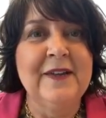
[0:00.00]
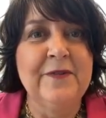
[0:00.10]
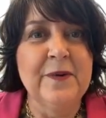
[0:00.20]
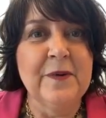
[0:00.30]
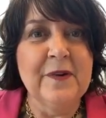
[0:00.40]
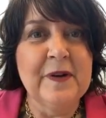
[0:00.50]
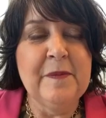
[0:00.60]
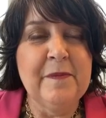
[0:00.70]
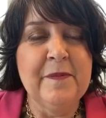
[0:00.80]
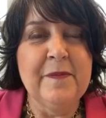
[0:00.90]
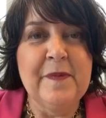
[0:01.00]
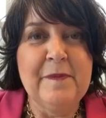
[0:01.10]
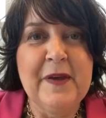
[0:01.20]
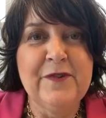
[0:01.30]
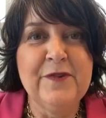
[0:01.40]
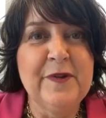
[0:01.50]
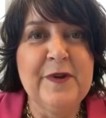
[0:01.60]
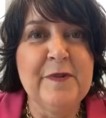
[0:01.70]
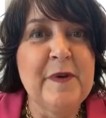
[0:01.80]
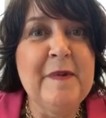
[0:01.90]
if you're going to make sure
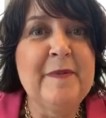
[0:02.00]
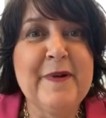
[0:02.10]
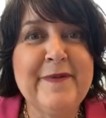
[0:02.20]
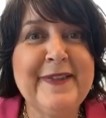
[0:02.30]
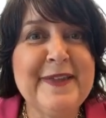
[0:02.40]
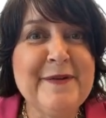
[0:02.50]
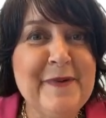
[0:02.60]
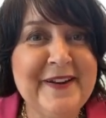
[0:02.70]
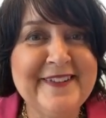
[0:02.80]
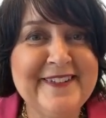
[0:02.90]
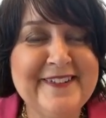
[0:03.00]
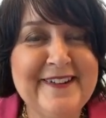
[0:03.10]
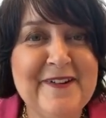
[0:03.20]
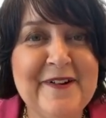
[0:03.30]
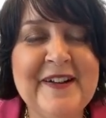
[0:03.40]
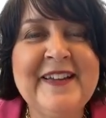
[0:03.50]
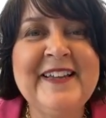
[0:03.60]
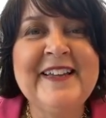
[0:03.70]
that you remember everything you wanted to share.